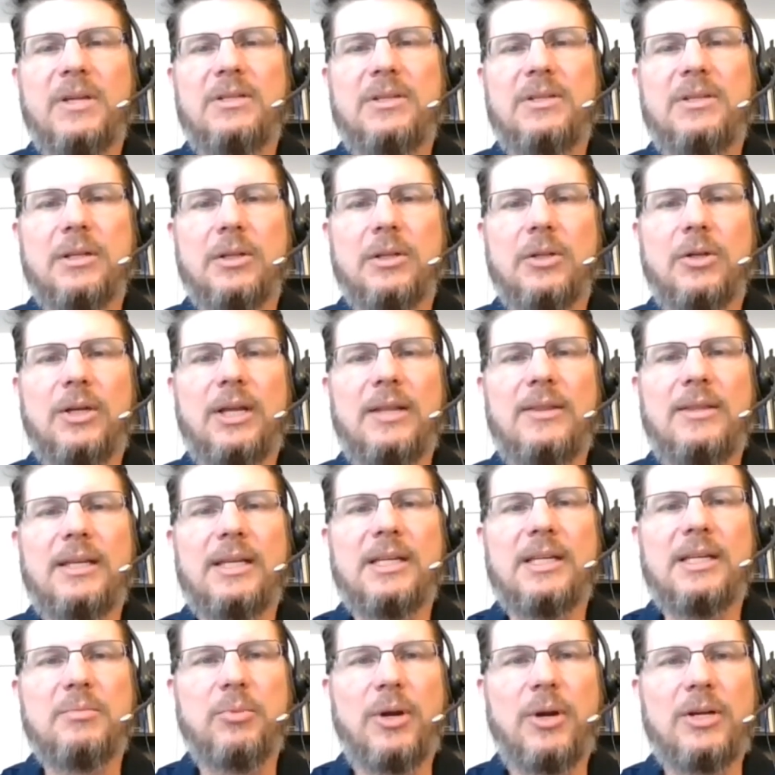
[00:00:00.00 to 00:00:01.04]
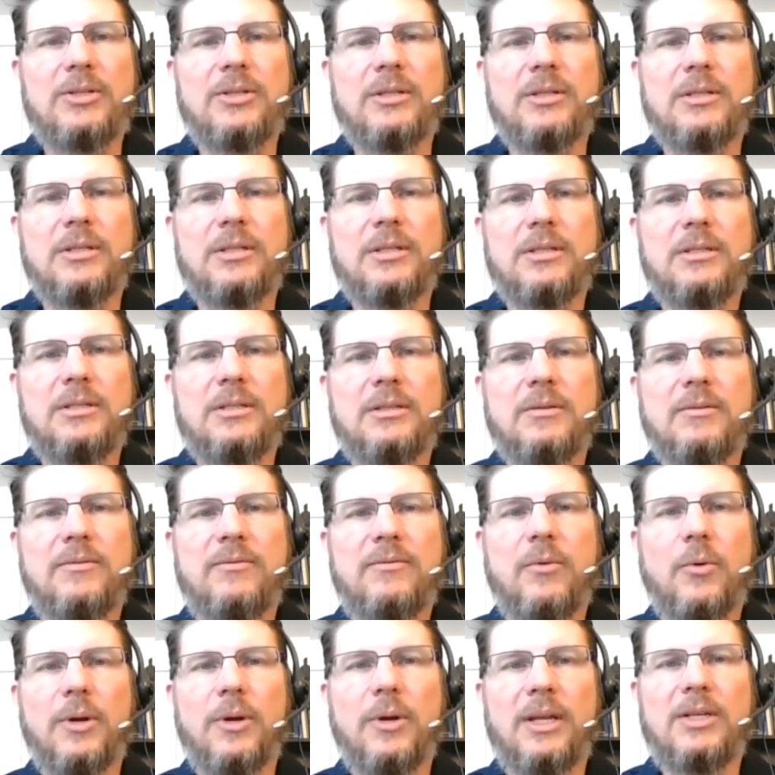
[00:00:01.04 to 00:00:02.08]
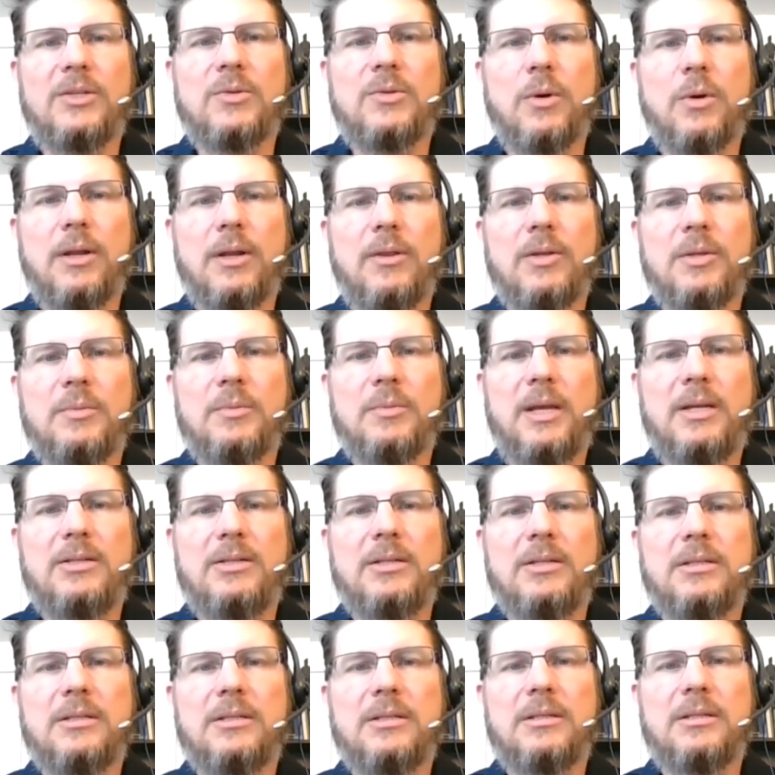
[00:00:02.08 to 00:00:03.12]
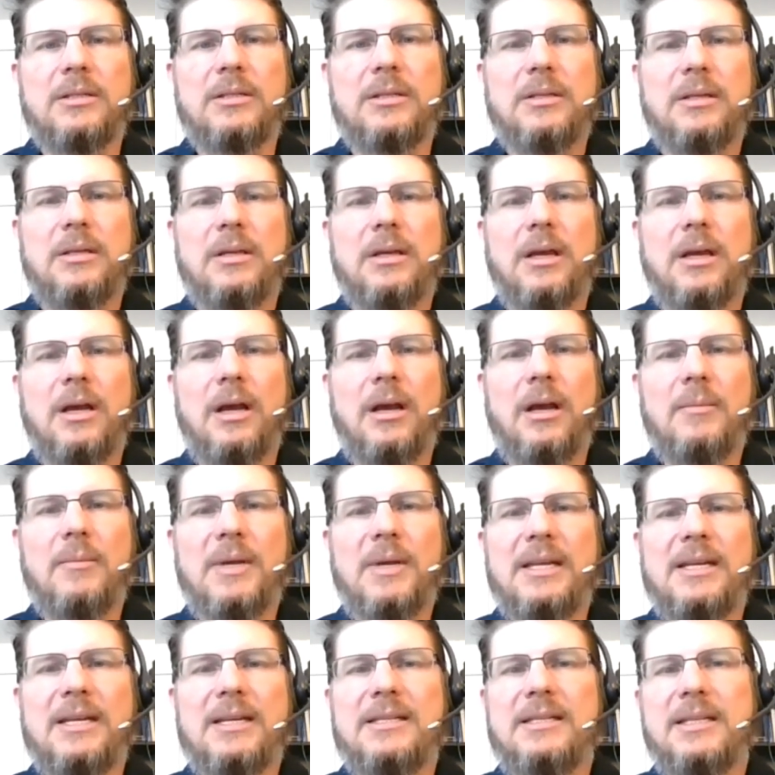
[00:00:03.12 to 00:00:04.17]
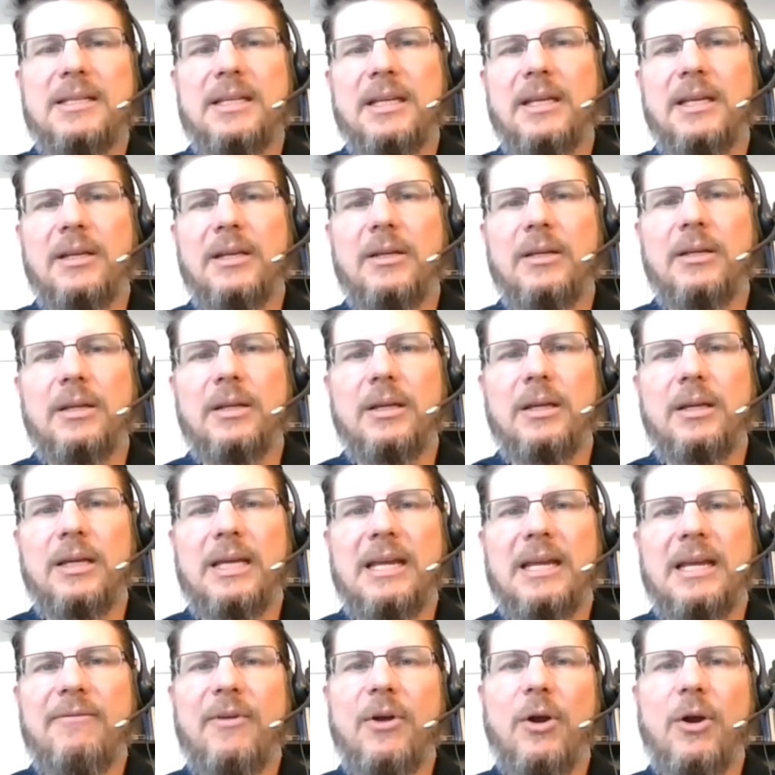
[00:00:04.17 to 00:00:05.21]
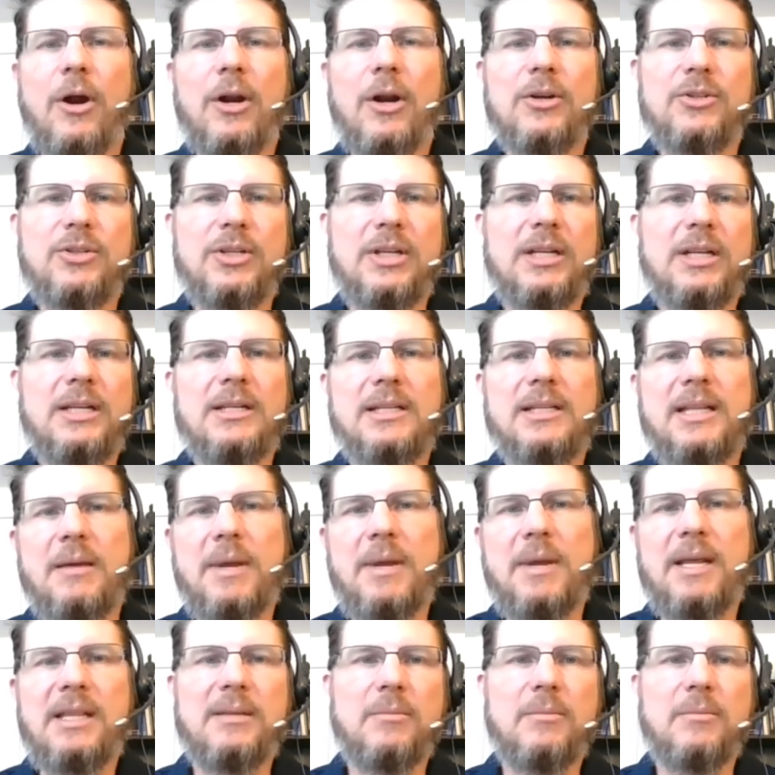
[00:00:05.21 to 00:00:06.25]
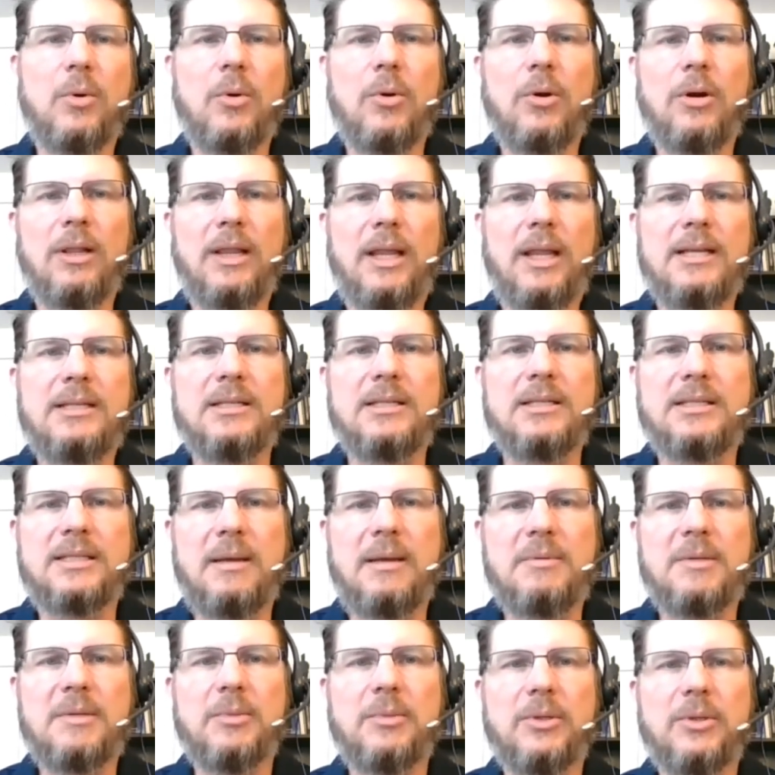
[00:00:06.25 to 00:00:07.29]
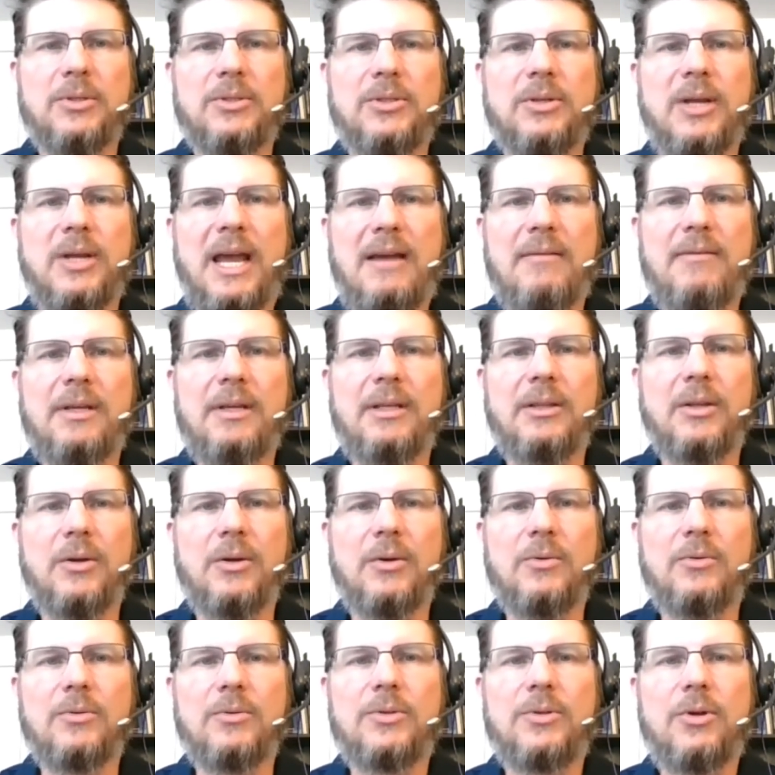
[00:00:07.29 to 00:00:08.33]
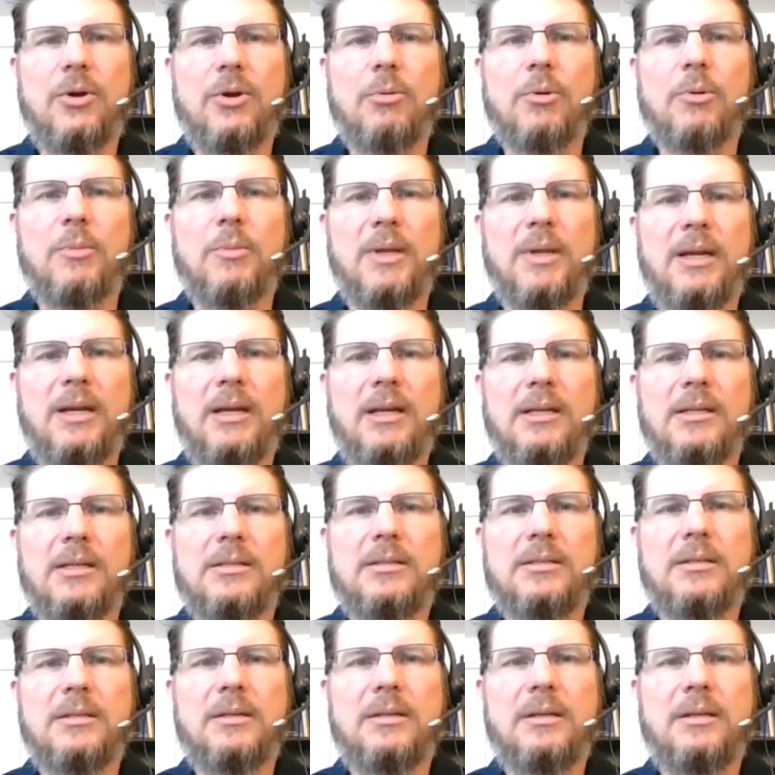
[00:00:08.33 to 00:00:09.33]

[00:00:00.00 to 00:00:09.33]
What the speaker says: to look at the expressions for each one of those patients, and to see if there are genes that make them more or less susceptible to having those comorbidities